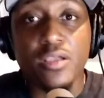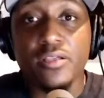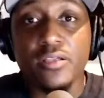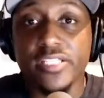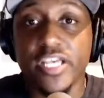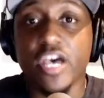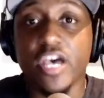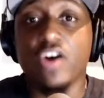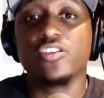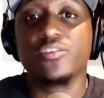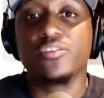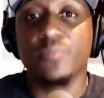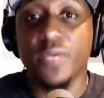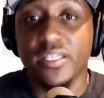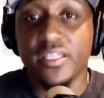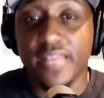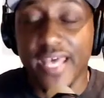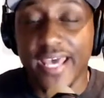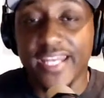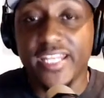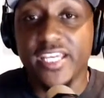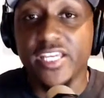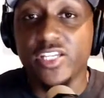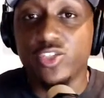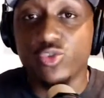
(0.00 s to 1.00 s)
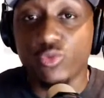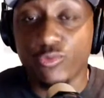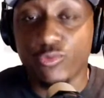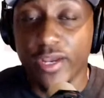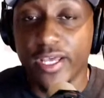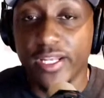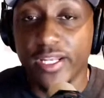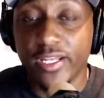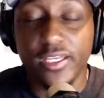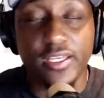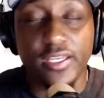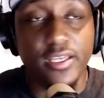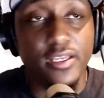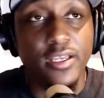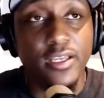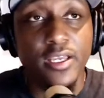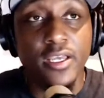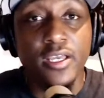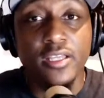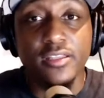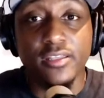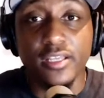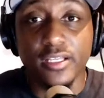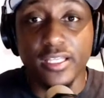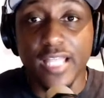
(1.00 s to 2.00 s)
tells me that he's ready.
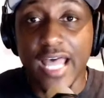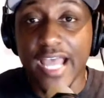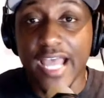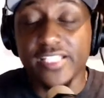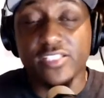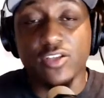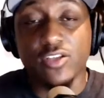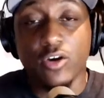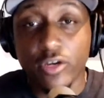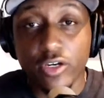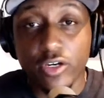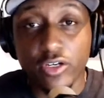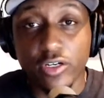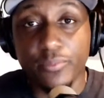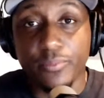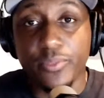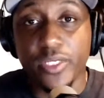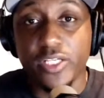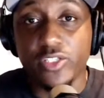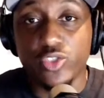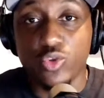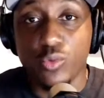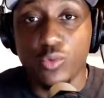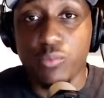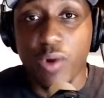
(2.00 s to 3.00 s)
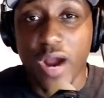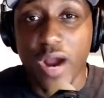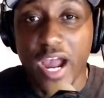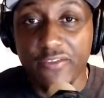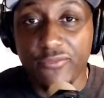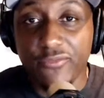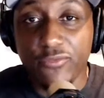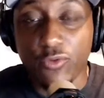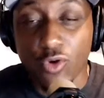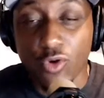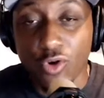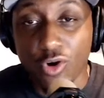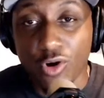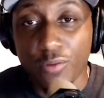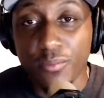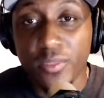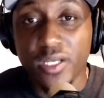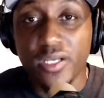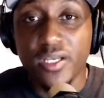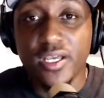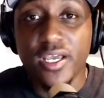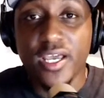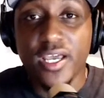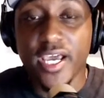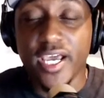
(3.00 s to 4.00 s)
The lights aren't going to be too bright for him,
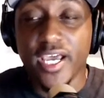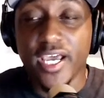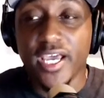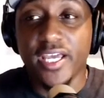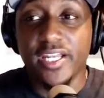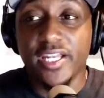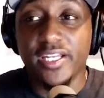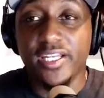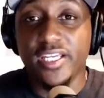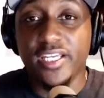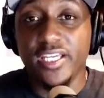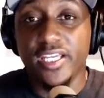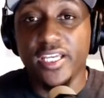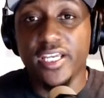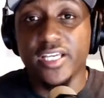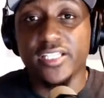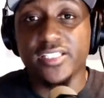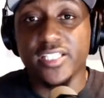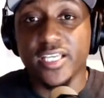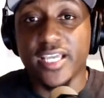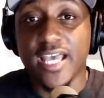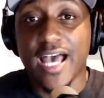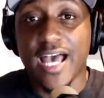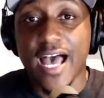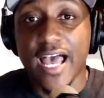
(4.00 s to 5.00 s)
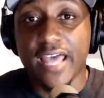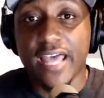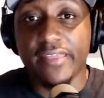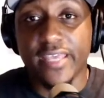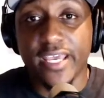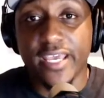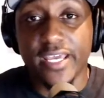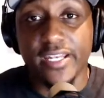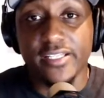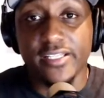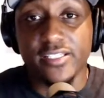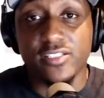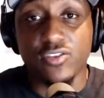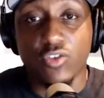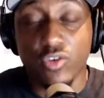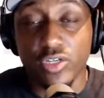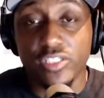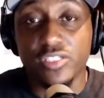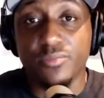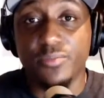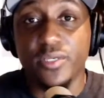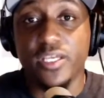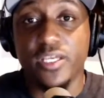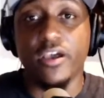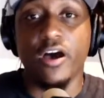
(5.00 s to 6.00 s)
and he is a guy that is going
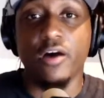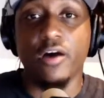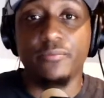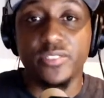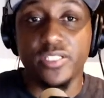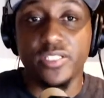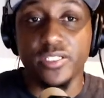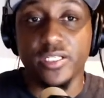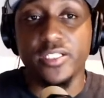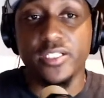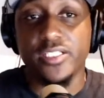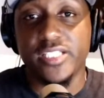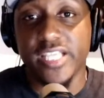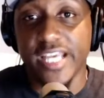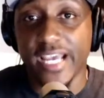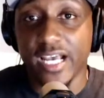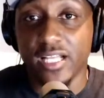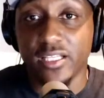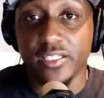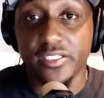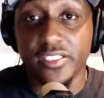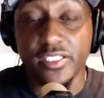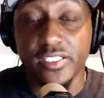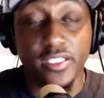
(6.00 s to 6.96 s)
to be up to the challenge.